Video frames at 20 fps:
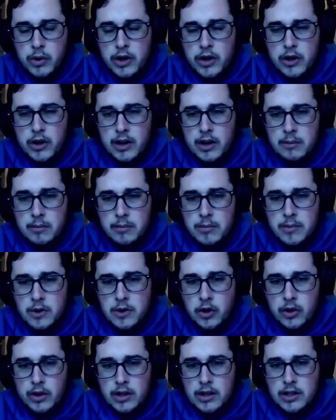you
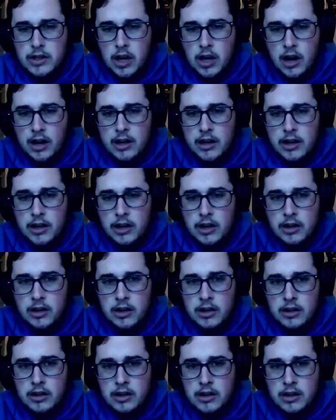can dock
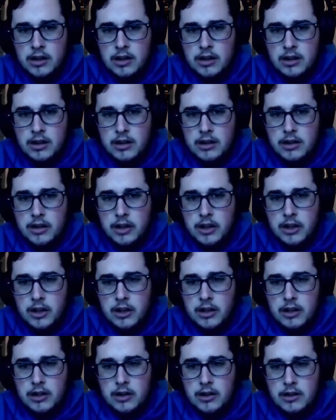your
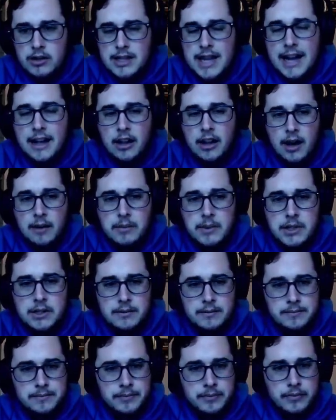
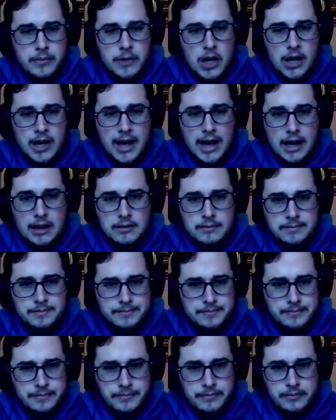Cyclops again.
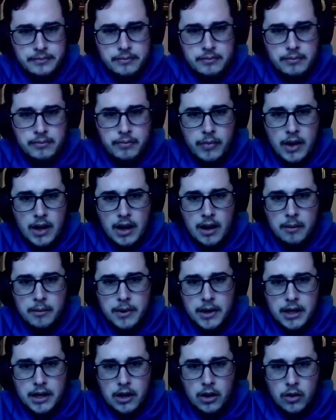
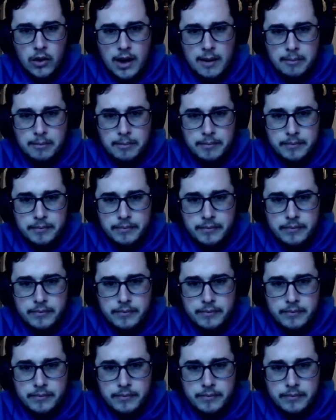I'm gonna go up.